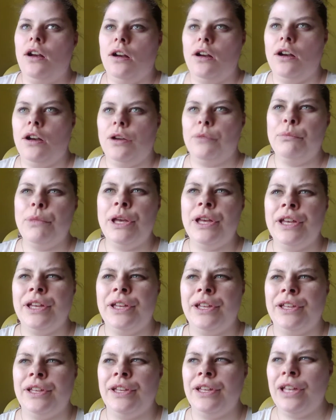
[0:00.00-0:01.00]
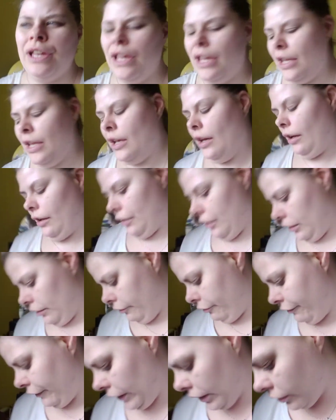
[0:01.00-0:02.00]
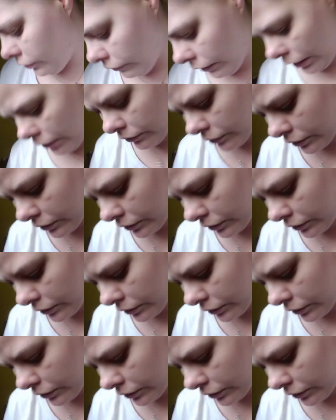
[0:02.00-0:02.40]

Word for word: Um, I'm going to figure